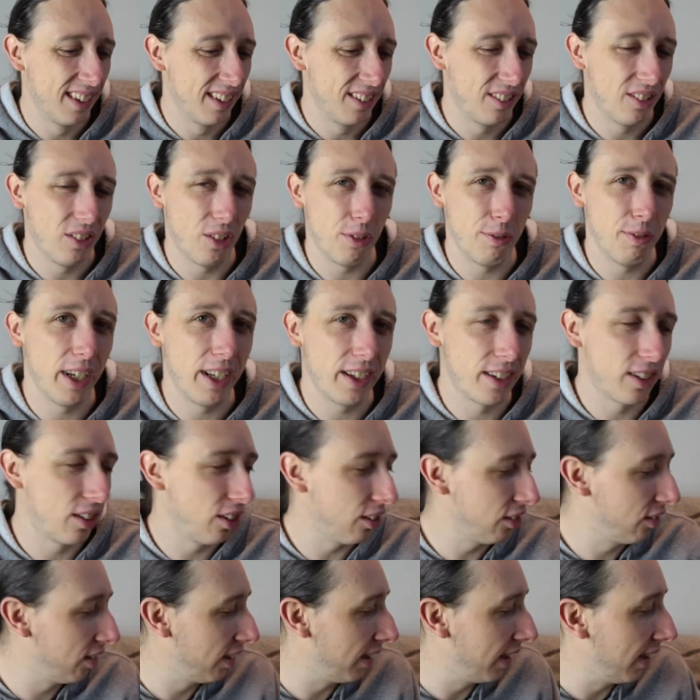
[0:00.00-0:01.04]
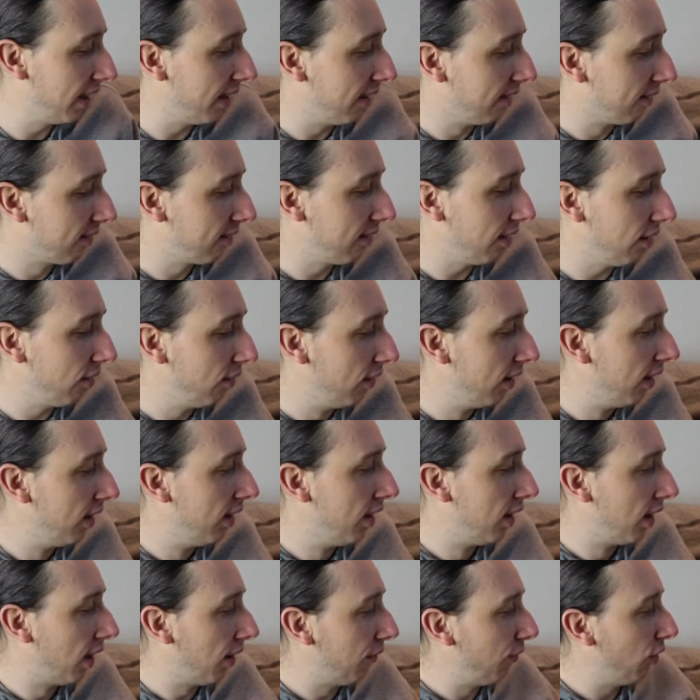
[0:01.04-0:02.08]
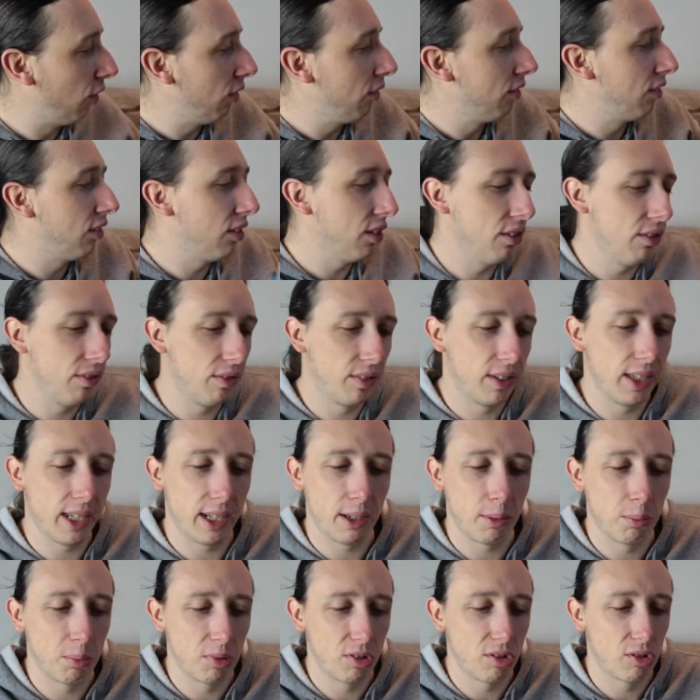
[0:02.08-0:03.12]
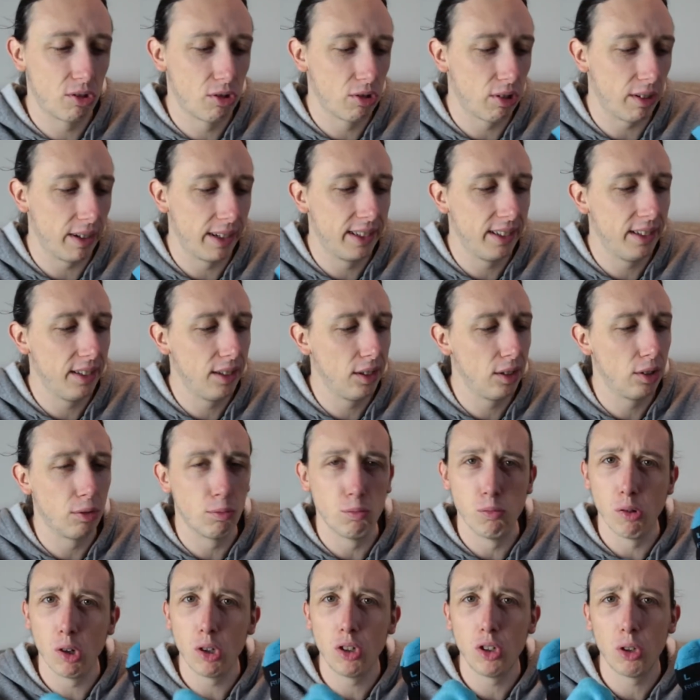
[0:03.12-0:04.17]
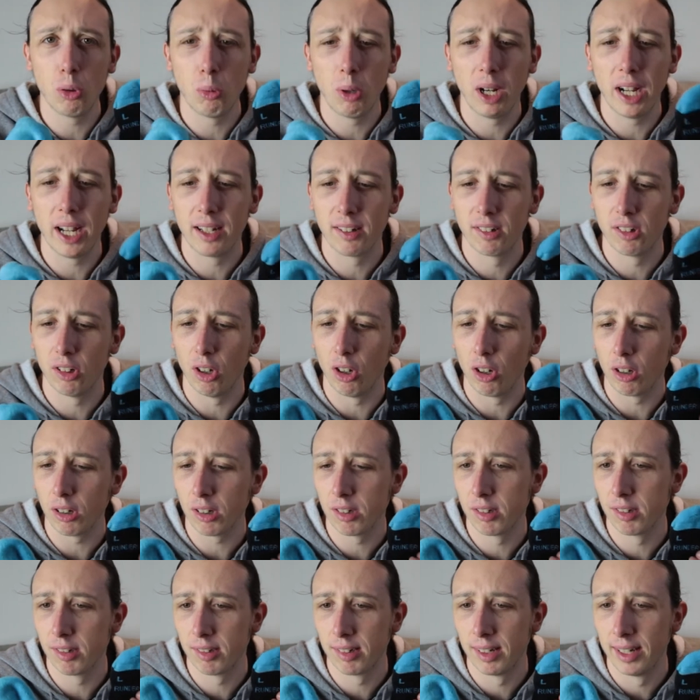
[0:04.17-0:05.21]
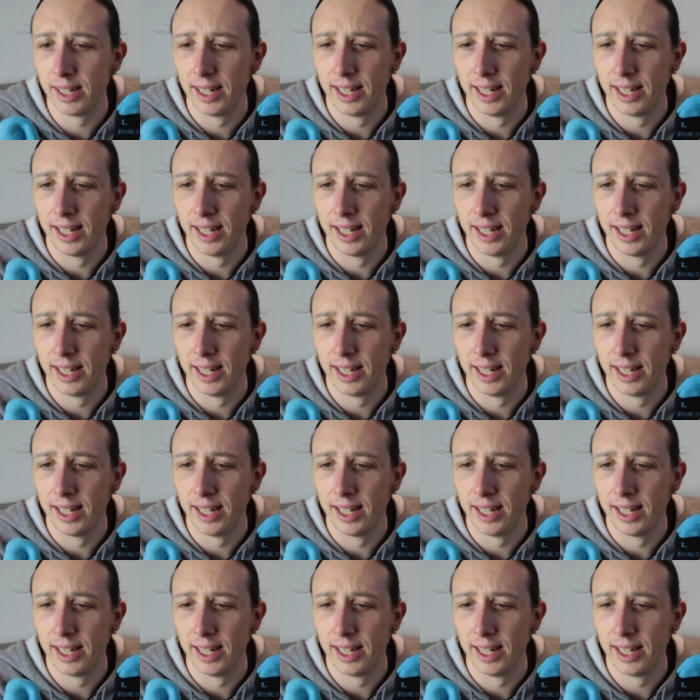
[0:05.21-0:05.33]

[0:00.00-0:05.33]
not really cutting it. So I've also now trying these Runderwear socks,